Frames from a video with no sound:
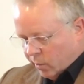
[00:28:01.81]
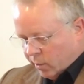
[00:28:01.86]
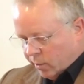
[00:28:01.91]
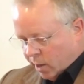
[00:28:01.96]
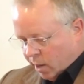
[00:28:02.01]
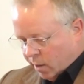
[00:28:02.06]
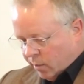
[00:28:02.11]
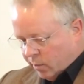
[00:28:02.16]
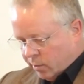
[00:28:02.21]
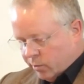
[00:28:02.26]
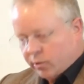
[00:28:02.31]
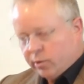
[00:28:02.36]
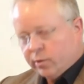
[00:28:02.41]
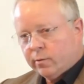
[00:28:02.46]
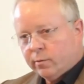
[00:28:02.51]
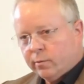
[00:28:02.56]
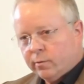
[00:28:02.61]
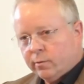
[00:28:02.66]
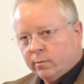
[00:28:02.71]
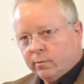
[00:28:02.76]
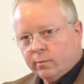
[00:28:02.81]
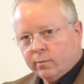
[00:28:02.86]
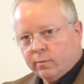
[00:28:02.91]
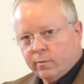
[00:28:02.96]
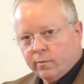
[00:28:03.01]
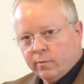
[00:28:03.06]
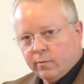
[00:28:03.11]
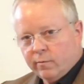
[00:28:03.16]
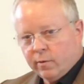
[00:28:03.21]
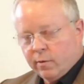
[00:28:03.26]
with others
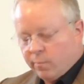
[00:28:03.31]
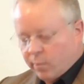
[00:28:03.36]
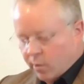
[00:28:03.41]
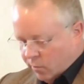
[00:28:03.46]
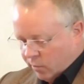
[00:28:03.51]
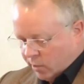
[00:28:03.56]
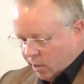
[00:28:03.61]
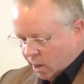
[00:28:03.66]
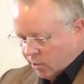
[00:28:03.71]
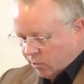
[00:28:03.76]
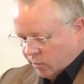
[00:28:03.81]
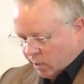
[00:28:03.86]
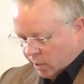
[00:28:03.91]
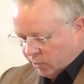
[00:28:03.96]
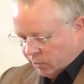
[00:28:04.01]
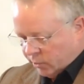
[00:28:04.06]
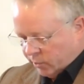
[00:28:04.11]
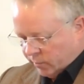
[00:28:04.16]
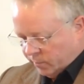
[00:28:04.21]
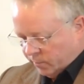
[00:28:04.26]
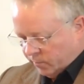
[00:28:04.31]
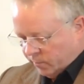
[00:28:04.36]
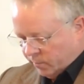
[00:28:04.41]
from both countries,